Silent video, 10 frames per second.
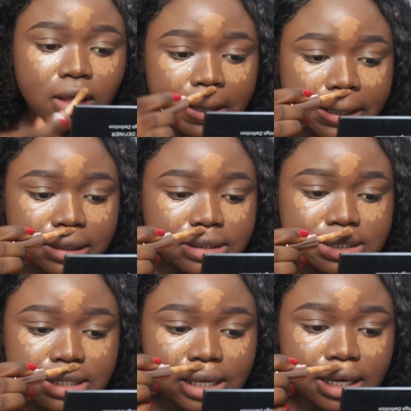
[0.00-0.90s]
a
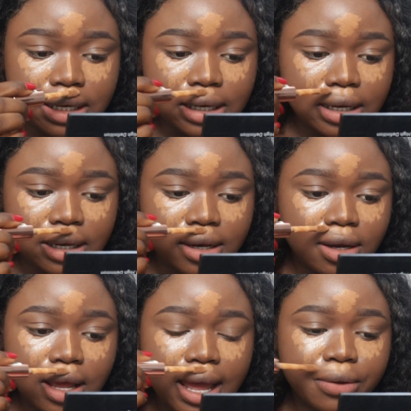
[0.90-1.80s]
concealer, and
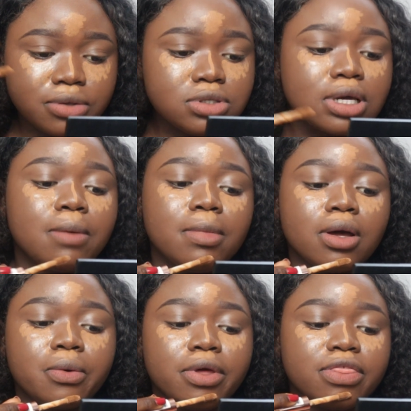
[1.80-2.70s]
then I want to come
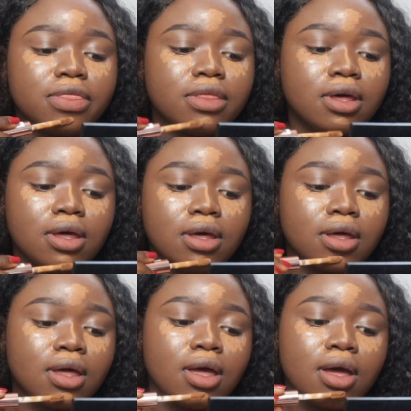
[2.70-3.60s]
back with
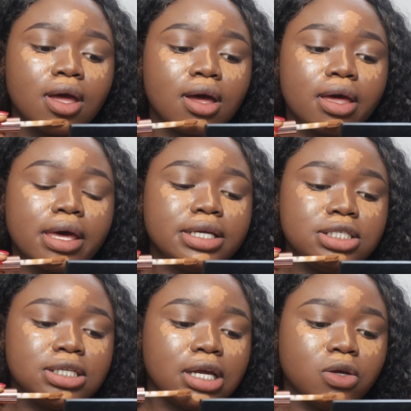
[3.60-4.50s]
the
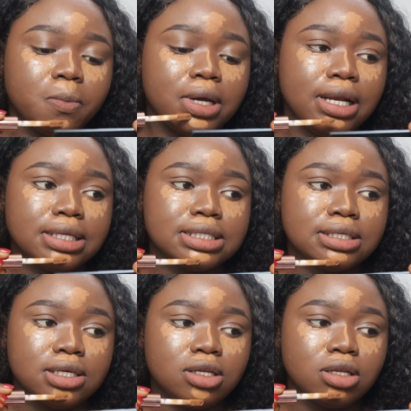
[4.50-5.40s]
eyeshadow palette
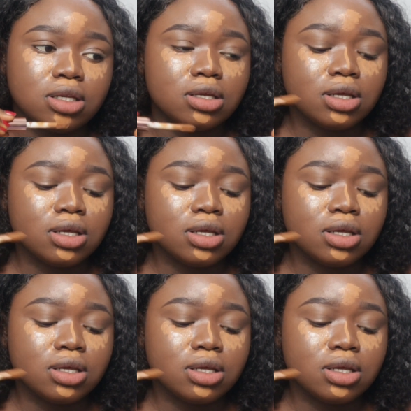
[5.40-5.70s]
and then